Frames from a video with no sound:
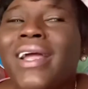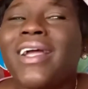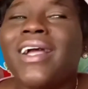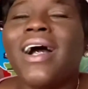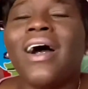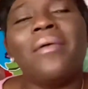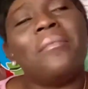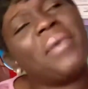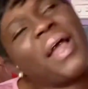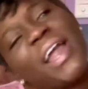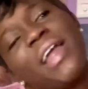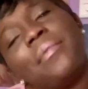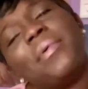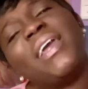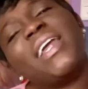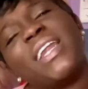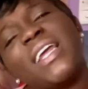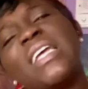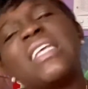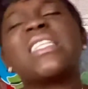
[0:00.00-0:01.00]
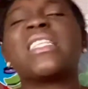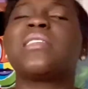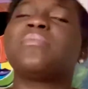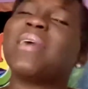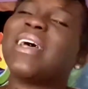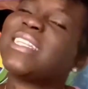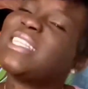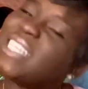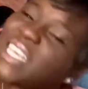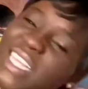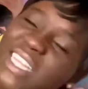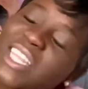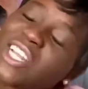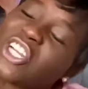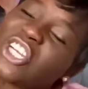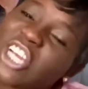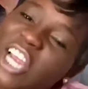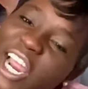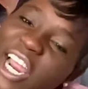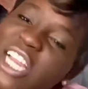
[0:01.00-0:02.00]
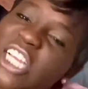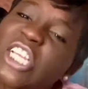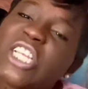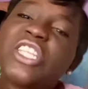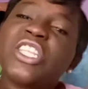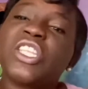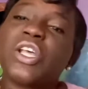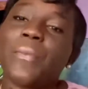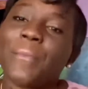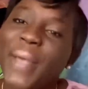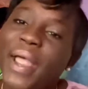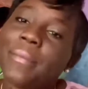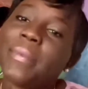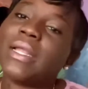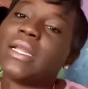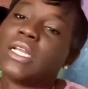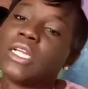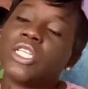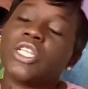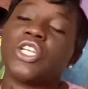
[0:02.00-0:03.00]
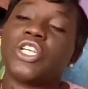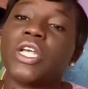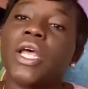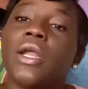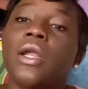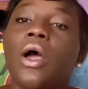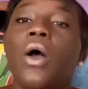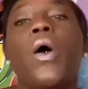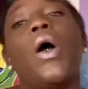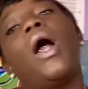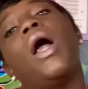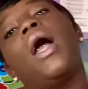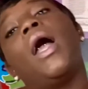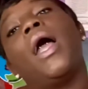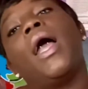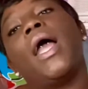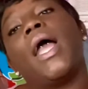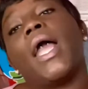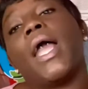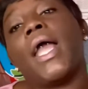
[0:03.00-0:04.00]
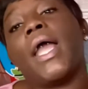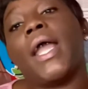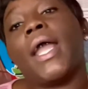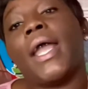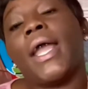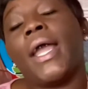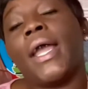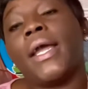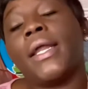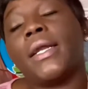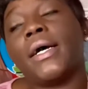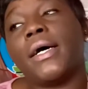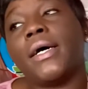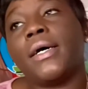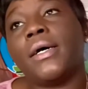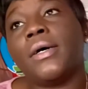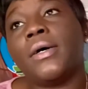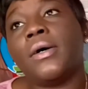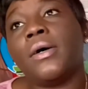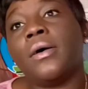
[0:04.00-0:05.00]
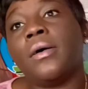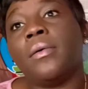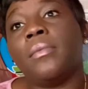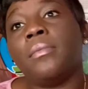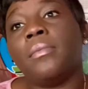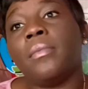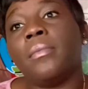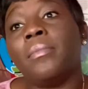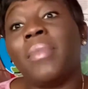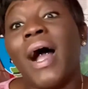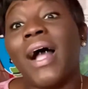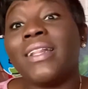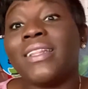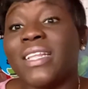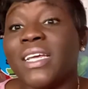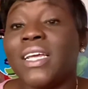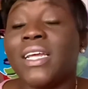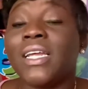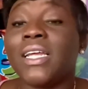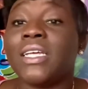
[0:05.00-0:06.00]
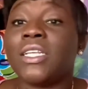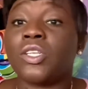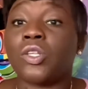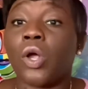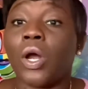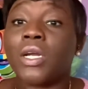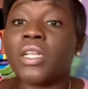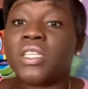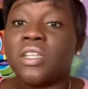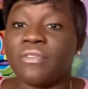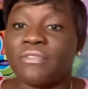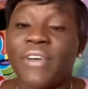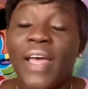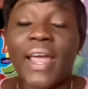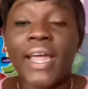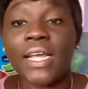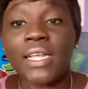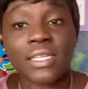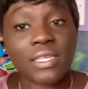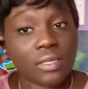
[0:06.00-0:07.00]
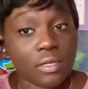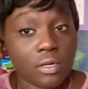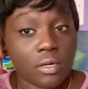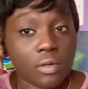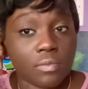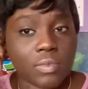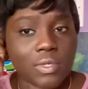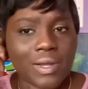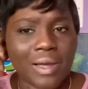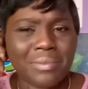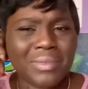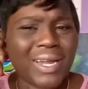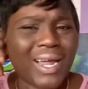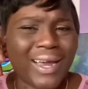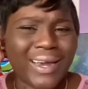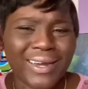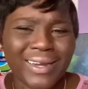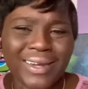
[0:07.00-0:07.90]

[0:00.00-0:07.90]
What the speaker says: maybe it is because my teeth are changing, so maybe it is a shadow. And by then it started to fade some. So I'm like,